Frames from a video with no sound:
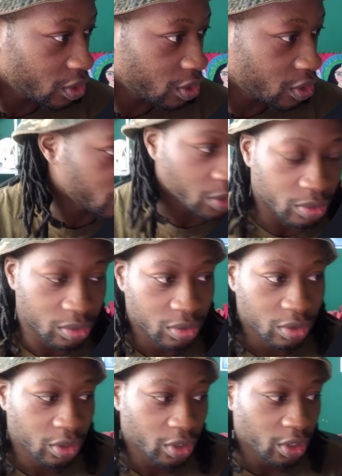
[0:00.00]
So
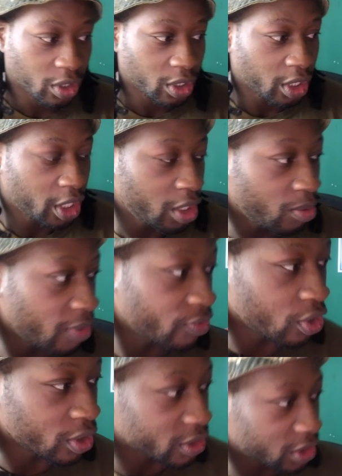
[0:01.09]
here I've
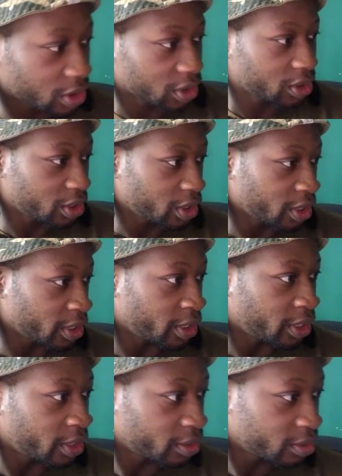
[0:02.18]
got
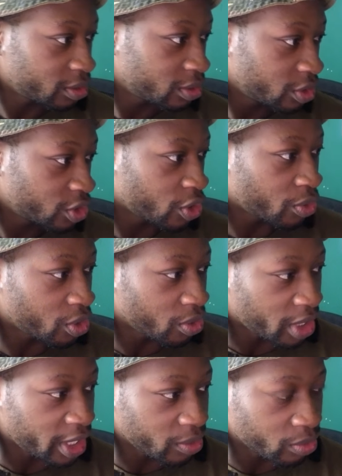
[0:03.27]
Tokyo
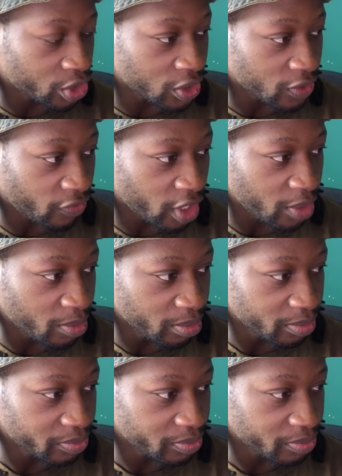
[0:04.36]
Night, which is a theme.